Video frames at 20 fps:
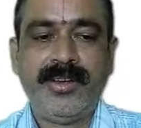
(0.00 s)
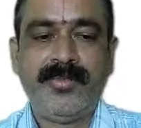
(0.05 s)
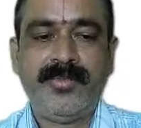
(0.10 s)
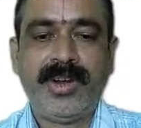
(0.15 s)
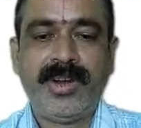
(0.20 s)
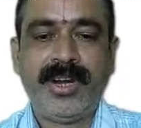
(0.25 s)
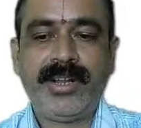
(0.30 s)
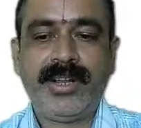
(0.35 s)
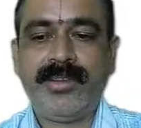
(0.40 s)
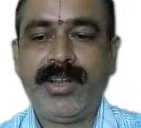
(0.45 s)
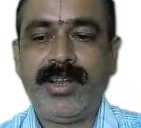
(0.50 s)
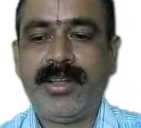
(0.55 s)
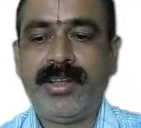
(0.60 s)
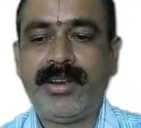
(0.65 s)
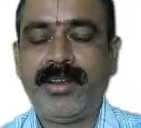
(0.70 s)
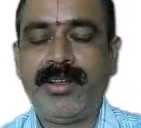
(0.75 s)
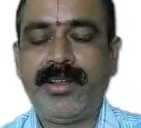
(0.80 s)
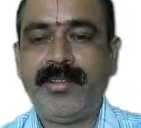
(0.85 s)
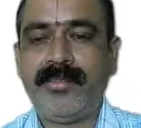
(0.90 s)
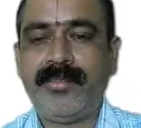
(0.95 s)
And
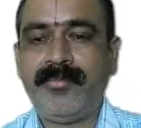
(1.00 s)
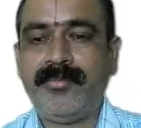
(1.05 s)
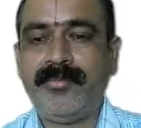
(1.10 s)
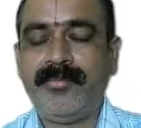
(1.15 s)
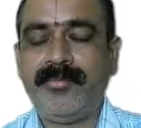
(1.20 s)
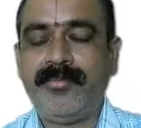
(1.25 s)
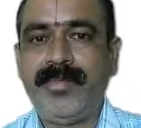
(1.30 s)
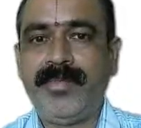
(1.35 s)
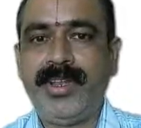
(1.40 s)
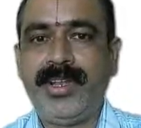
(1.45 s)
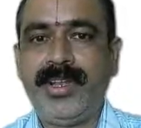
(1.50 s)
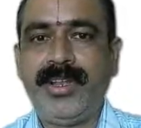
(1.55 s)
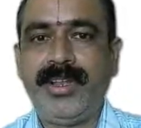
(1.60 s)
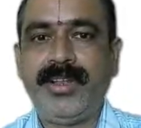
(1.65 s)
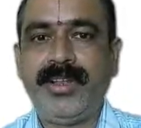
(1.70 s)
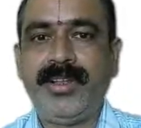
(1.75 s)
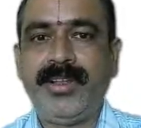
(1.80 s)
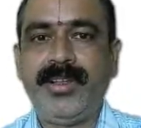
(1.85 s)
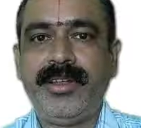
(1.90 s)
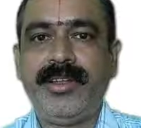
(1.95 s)
whatever
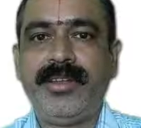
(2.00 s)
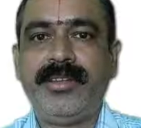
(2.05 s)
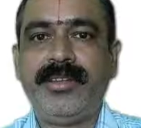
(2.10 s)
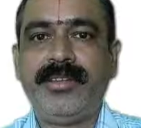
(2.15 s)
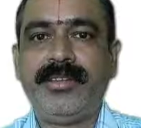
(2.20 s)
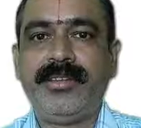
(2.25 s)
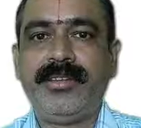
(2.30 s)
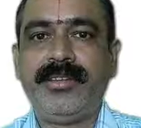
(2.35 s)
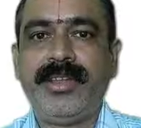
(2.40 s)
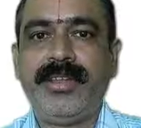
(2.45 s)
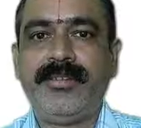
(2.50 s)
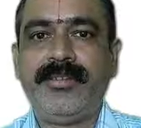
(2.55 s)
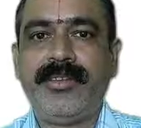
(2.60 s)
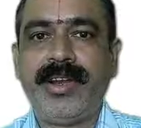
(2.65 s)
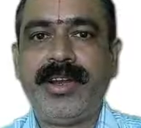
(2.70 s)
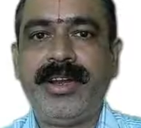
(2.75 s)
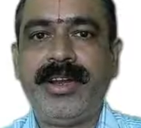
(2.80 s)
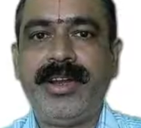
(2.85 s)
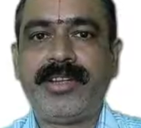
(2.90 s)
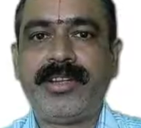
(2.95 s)
the
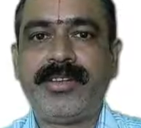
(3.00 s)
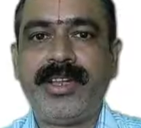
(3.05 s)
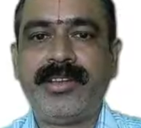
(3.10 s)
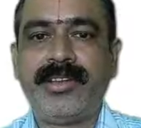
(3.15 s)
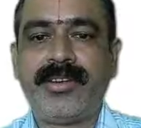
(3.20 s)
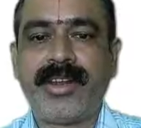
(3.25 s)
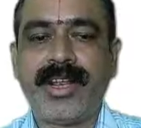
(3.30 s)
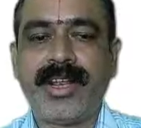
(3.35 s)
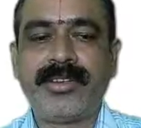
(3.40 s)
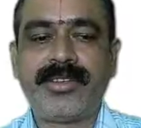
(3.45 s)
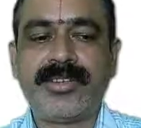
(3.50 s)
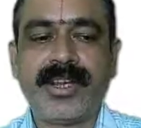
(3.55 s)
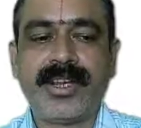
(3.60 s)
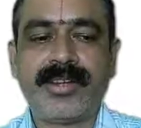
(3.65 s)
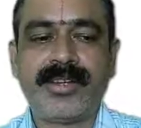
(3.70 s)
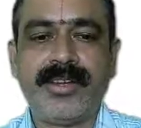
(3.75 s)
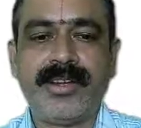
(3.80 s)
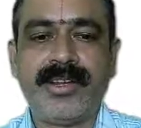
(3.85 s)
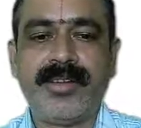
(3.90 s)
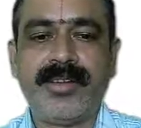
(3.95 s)
foreign exchange
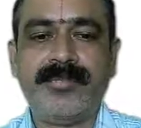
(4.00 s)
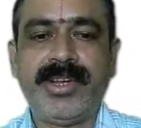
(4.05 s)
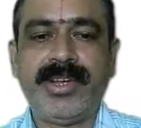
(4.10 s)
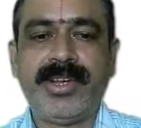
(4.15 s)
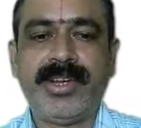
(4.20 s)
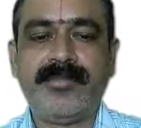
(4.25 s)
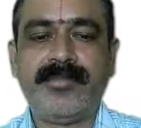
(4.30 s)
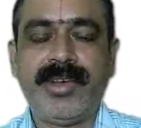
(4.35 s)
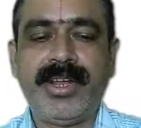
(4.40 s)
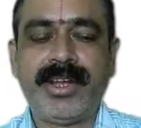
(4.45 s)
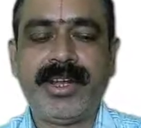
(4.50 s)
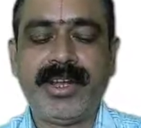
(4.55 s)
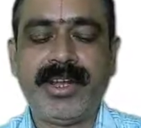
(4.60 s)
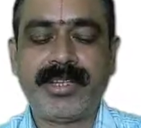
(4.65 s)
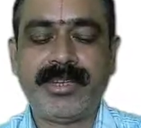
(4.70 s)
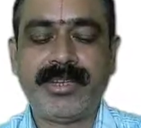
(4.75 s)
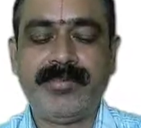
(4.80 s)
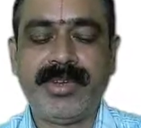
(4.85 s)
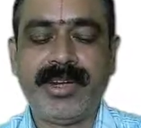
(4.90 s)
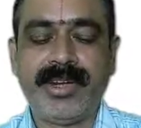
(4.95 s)
transaction committed by a
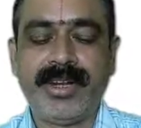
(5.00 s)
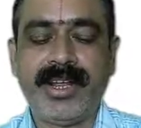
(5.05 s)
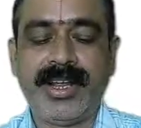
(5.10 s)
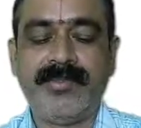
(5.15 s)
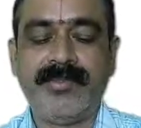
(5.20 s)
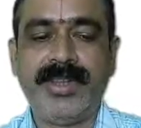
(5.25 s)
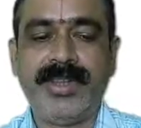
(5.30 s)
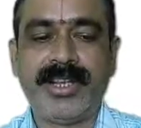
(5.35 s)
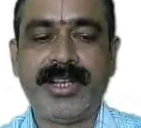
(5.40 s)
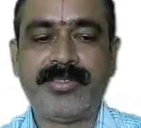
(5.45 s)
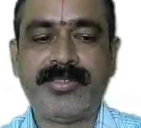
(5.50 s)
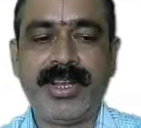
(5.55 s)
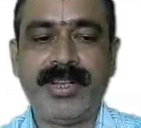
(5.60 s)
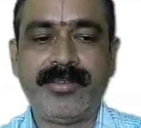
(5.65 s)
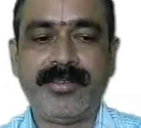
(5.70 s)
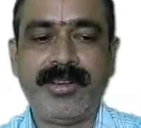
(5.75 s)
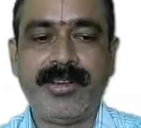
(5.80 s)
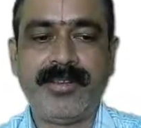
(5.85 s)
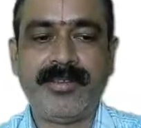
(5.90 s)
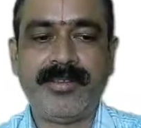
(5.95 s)
customer can be
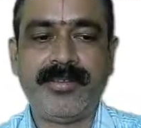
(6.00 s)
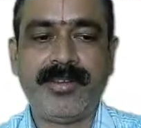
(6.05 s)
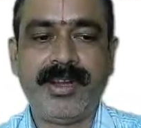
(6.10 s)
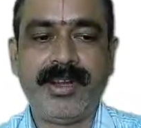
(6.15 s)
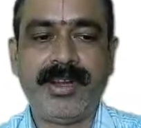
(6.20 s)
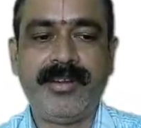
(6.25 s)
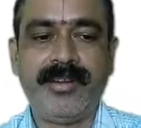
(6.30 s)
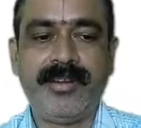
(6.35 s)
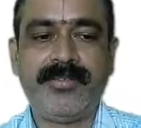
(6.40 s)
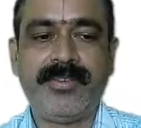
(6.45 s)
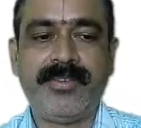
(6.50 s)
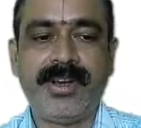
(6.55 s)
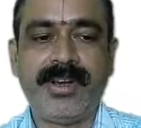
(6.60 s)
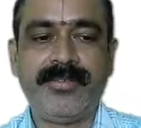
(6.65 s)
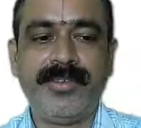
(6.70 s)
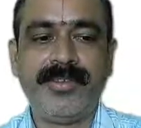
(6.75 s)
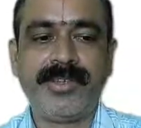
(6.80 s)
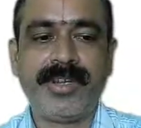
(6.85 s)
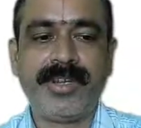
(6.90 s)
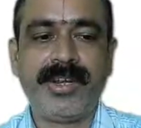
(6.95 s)
exchanged, and
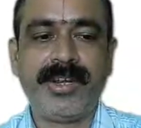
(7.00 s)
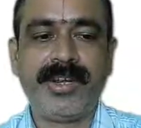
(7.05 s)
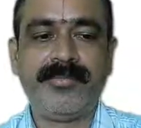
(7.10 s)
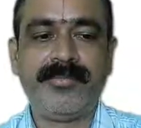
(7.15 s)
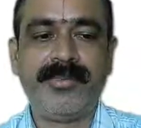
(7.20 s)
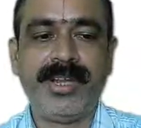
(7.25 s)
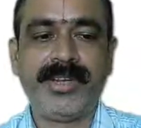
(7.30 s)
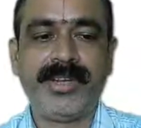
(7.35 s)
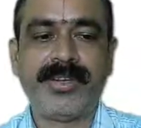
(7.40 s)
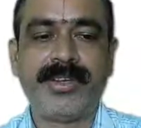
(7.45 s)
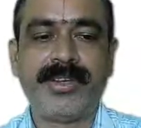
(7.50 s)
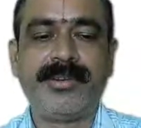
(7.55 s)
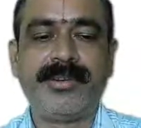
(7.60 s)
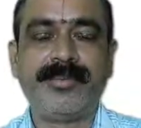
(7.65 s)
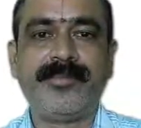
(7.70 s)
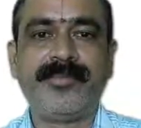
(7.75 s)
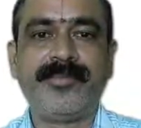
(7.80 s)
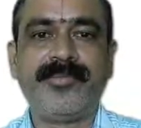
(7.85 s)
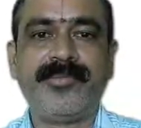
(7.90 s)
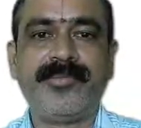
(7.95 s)
for which an
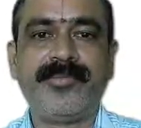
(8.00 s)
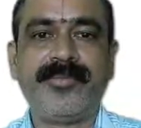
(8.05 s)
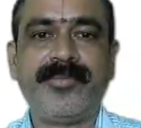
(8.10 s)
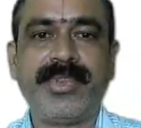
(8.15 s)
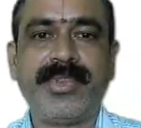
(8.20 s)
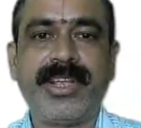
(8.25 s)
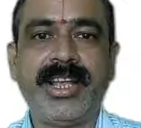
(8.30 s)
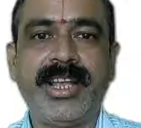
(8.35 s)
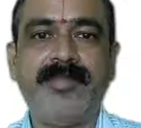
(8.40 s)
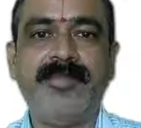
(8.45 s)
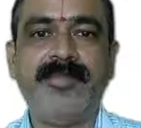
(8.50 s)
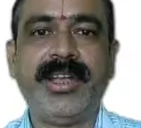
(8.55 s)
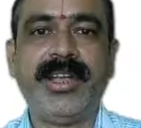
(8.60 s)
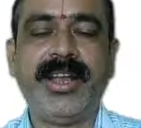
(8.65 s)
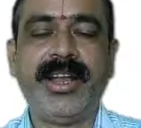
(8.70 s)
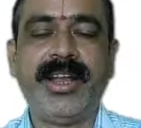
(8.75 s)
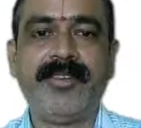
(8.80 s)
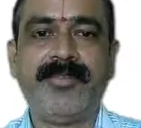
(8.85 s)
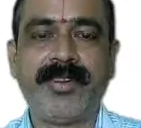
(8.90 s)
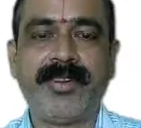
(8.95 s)
updation can
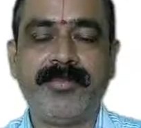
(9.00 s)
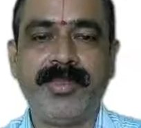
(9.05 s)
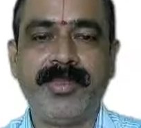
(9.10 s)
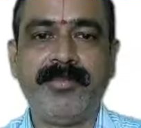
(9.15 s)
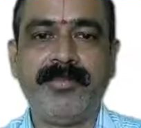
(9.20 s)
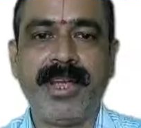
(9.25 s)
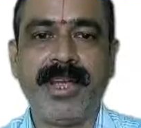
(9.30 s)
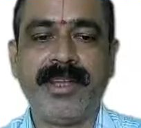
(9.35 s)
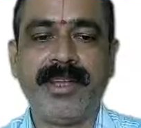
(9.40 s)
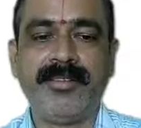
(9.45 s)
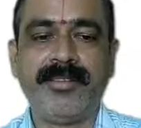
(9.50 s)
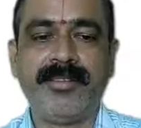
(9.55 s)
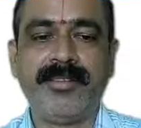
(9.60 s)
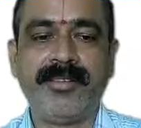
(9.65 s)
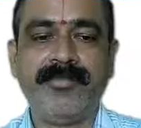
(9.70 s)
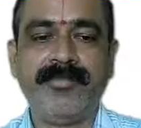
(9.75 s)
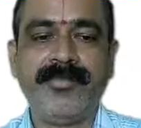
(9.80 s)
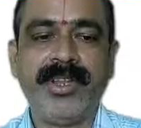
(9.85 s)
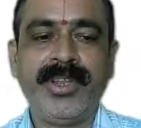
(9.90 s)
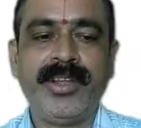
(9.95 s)
be had from the bank
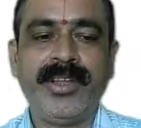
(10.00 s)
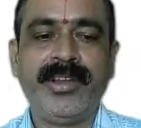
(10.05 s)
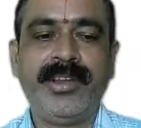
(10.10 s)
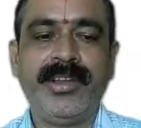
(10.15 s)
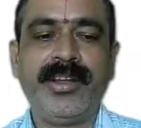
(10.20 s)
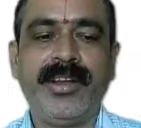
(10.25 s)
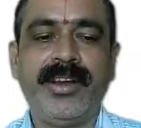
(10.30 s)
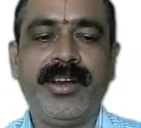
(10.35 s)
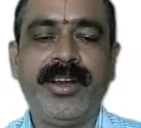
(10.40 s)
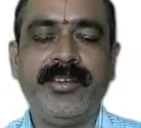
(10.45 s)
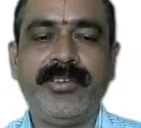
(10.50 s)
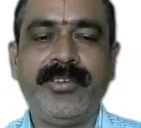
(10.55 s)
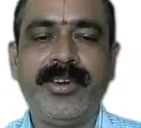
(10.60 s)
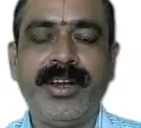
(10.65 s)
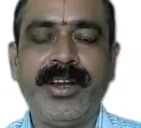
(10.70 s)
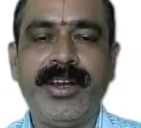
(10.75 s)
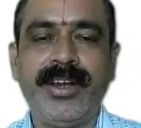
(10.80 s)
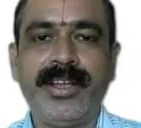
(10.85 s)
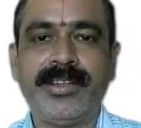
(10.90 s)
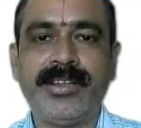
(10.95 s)
regarding
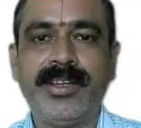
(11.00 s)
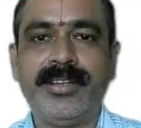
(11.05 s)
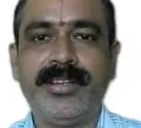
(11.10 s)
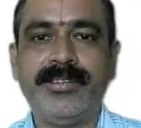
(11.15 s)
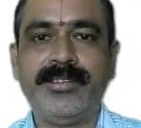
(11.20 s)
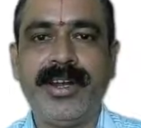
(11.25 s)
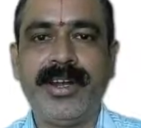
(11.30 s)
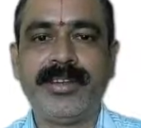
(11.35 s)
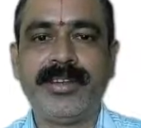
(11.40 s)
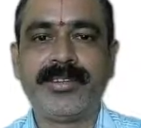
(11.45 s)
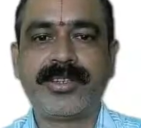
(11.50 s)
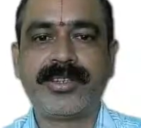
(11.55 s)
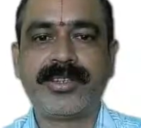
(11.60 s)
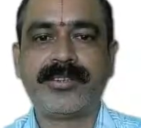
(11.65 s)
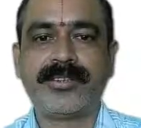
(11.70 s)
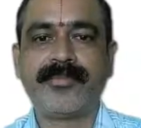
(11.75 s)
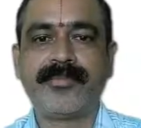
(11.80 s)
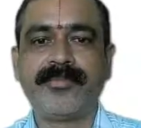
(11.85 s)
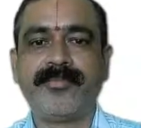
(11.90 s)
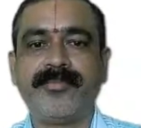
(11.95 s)
foreign exchange
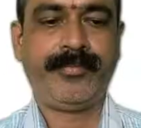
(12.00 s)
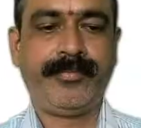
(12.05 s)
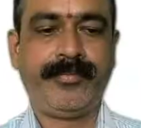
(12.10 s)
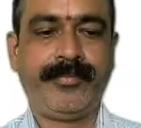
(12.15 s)
rates.